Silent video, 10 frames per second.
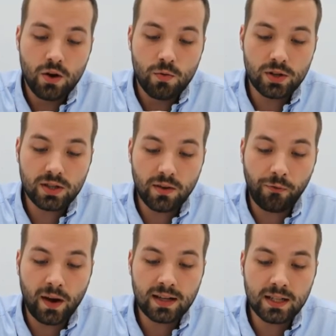which is a
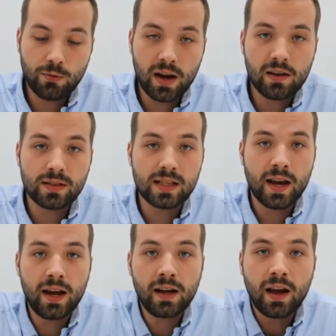fancy way of
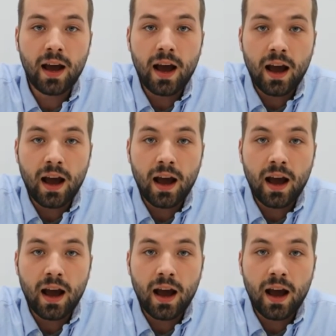saying